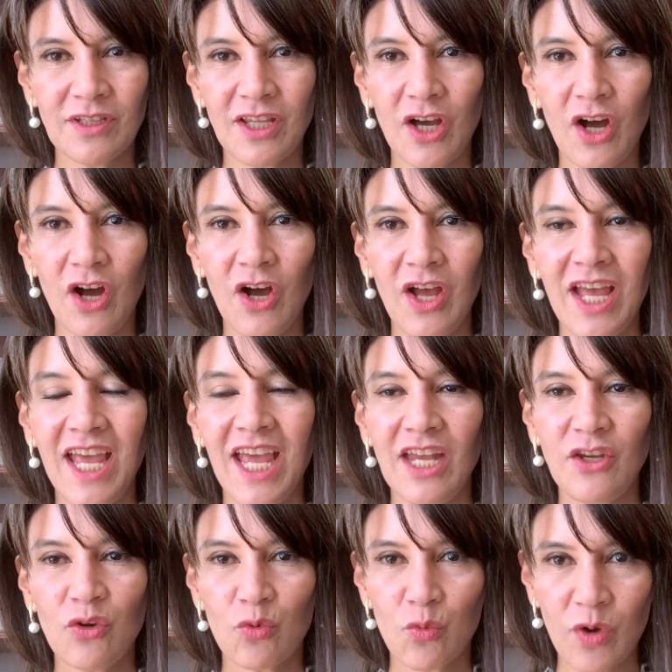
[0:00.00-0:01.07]
law
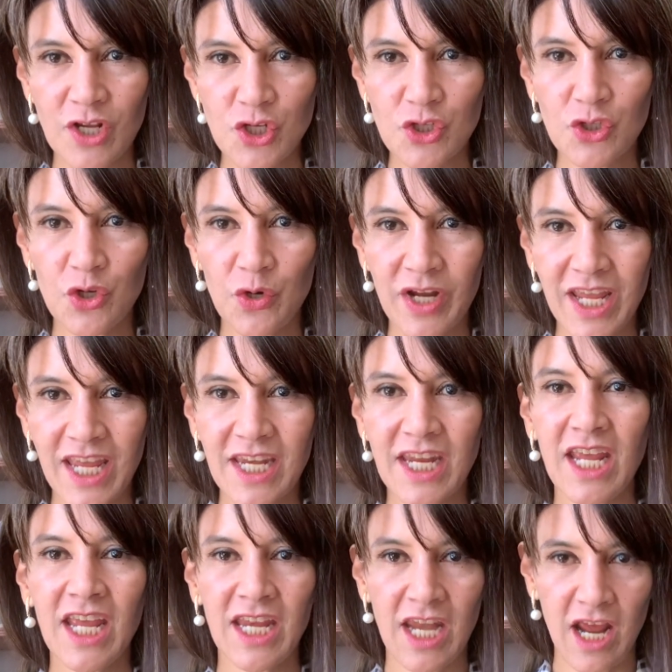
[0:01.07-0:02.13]
and you register it
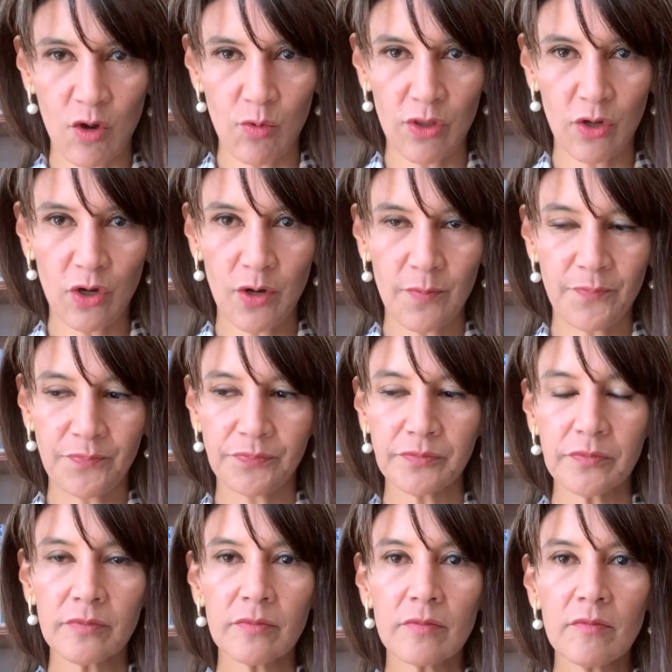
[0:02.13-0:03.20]
in Ecuador.
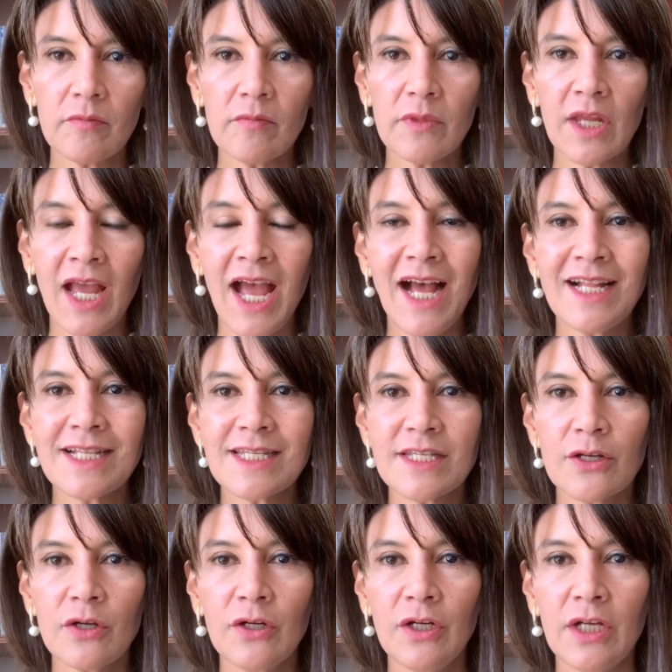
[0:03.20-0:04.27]

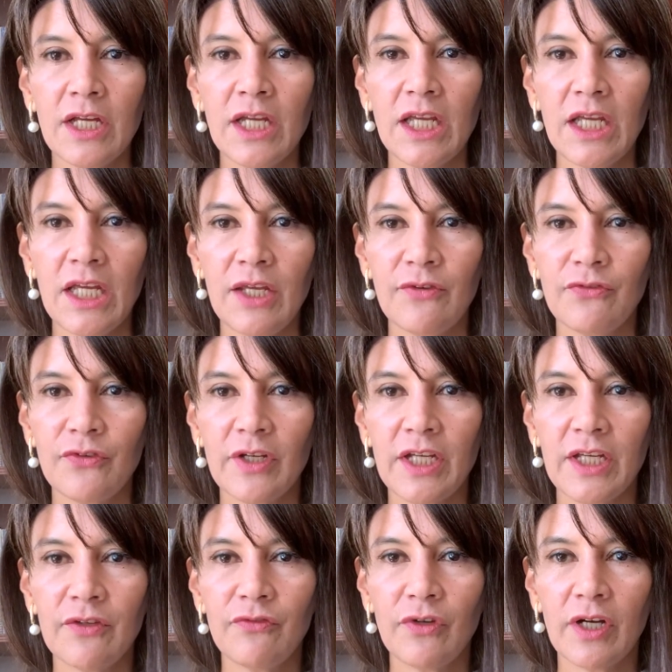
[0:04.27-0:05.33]
Also, if
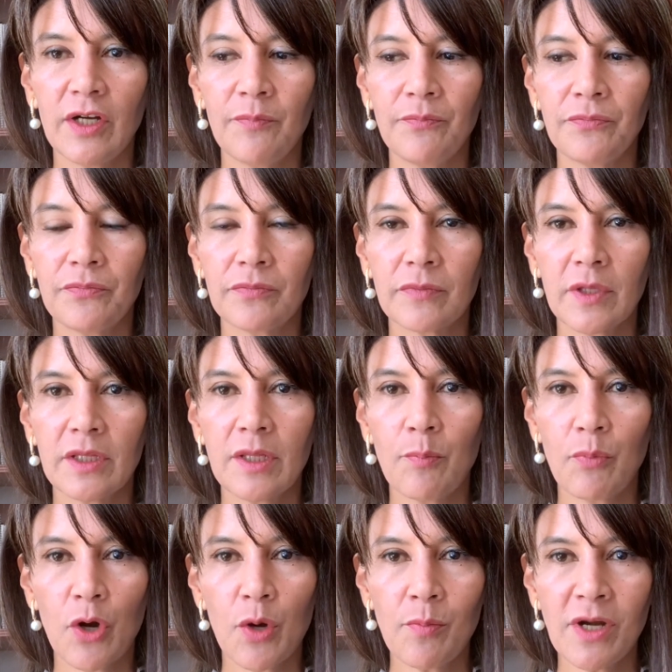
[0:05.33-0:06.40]
the
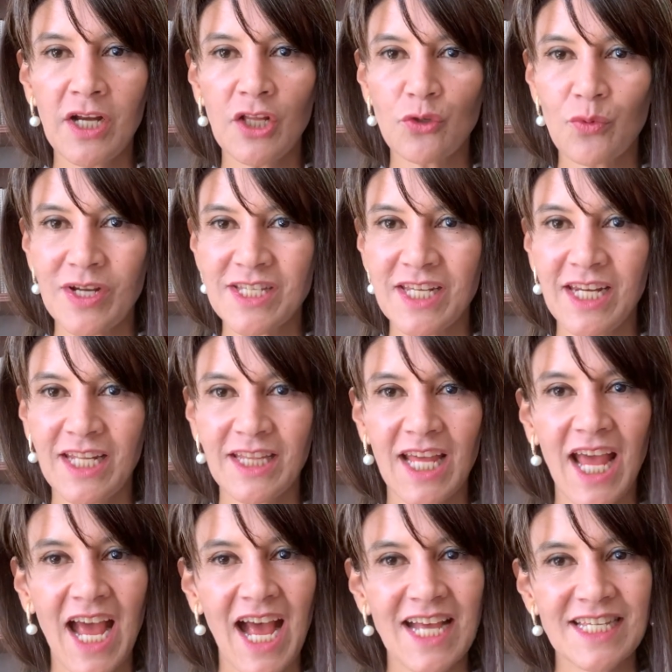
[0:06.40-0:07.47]
permanent resident
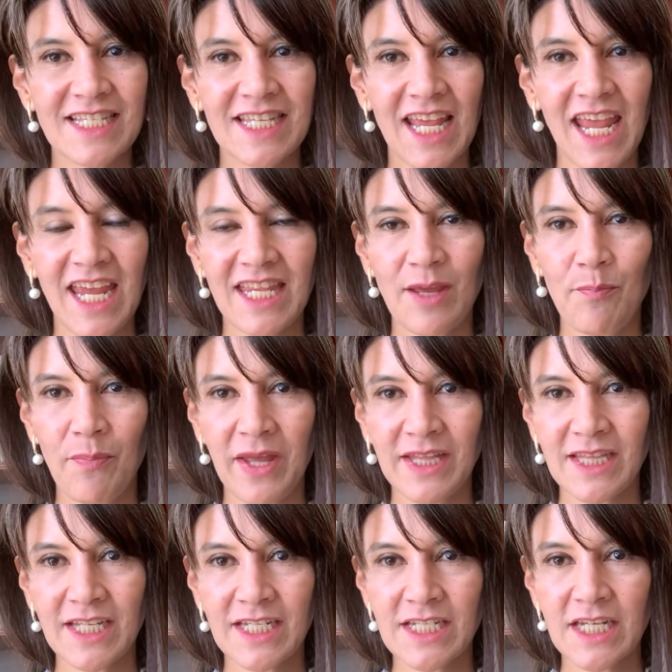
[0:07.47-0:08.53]
has a
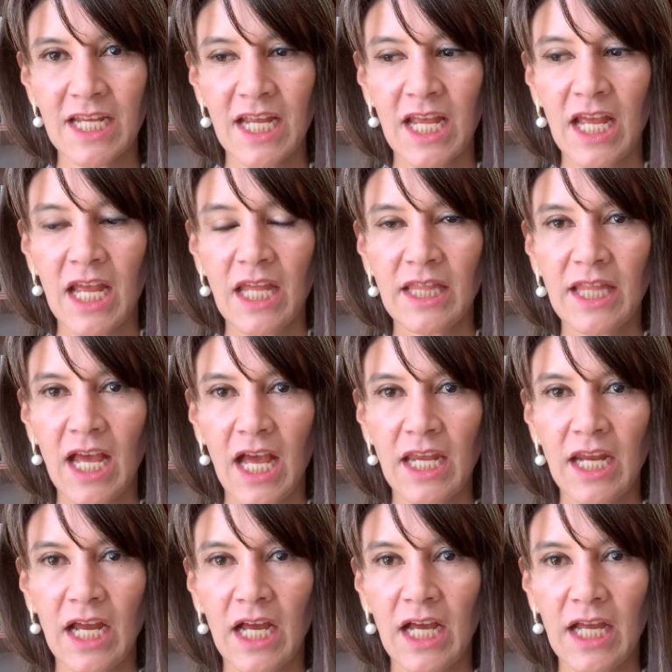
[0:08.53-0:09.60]
dependent
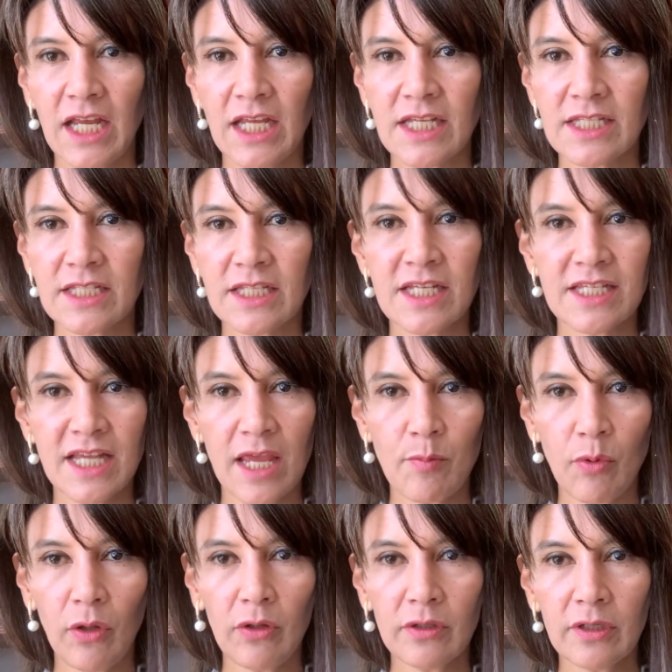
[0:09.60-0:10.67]
that is
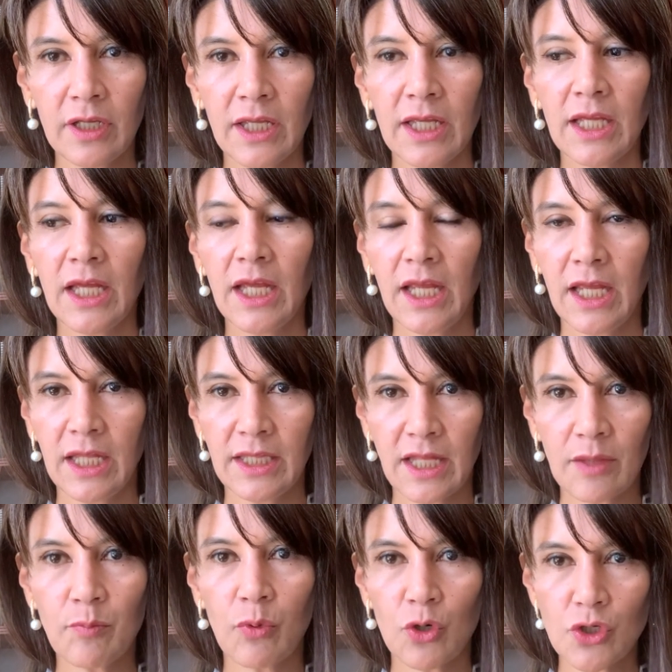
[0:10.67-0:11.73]
disabled,
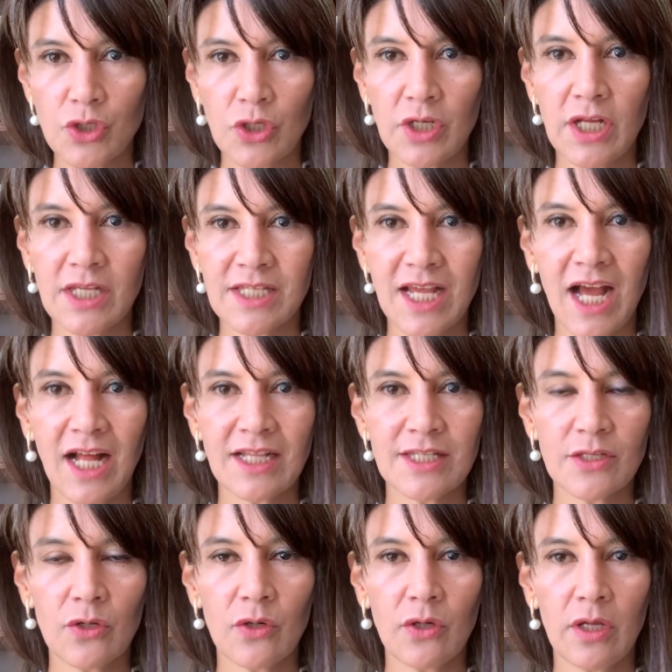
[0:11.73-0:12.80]
that person is
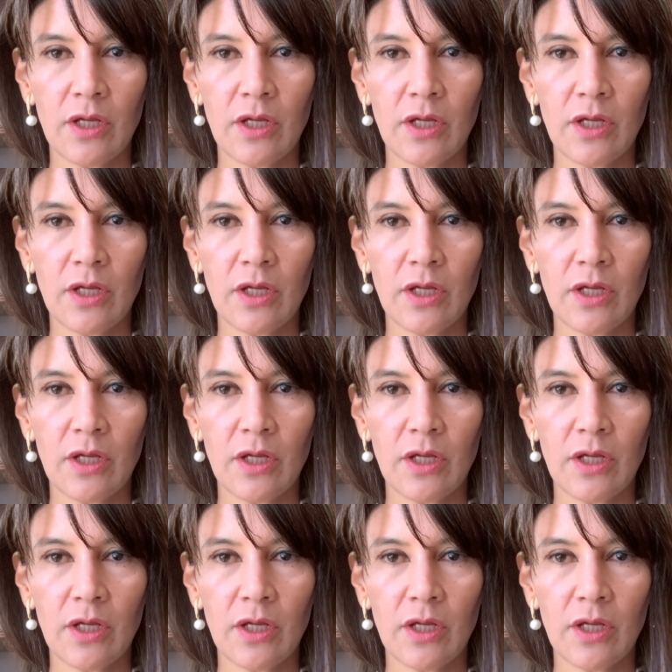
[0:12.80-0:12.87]
also